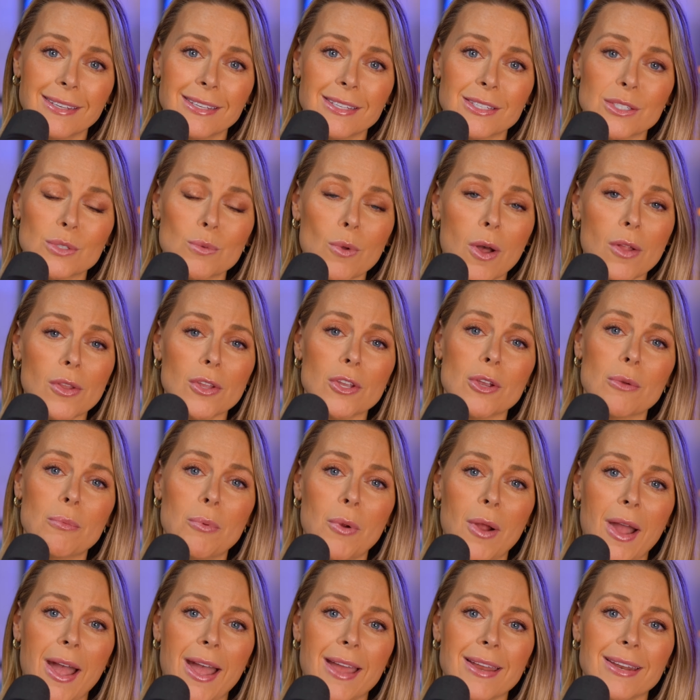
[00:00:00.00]
Swallow your
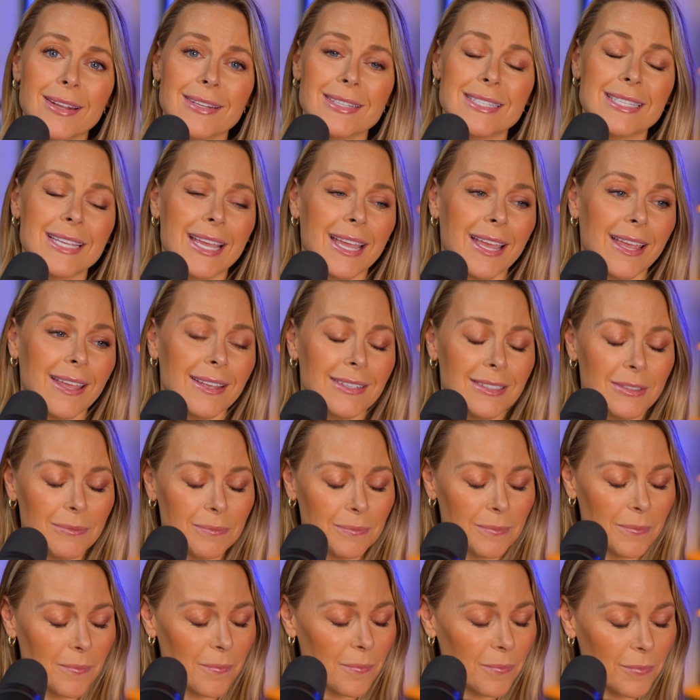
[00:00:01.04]
pride and say,
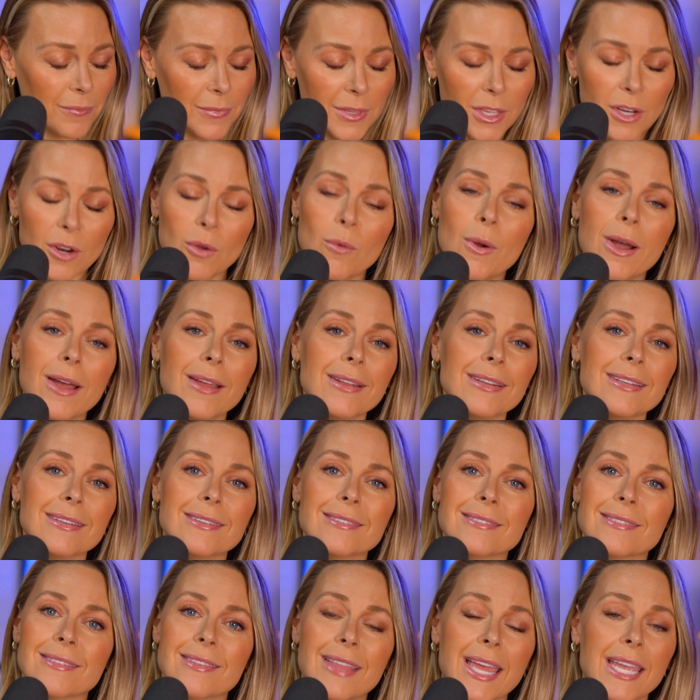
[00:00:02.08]
you know what?
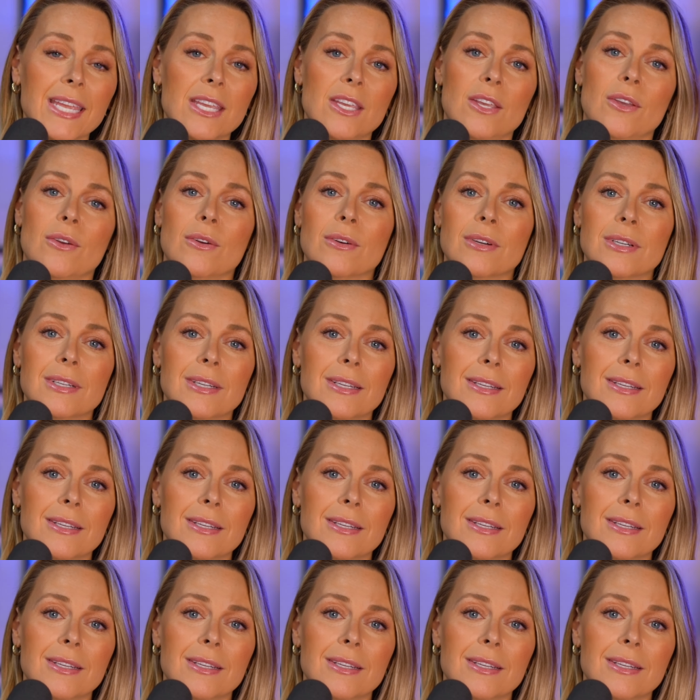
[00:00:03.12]
Thank you.